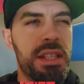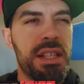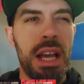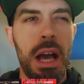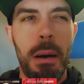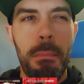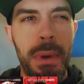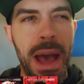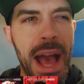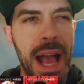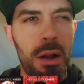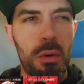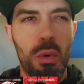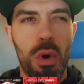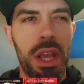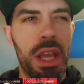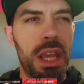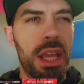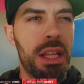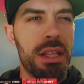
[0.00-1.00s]
comeback
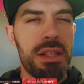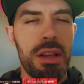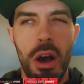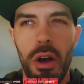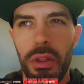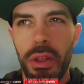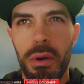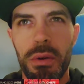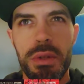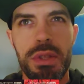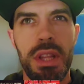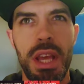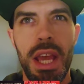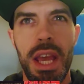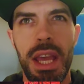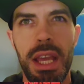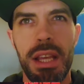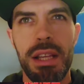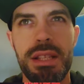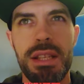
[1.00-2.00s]
wins, all those
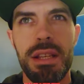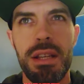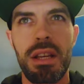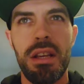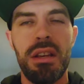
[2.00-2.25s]
things.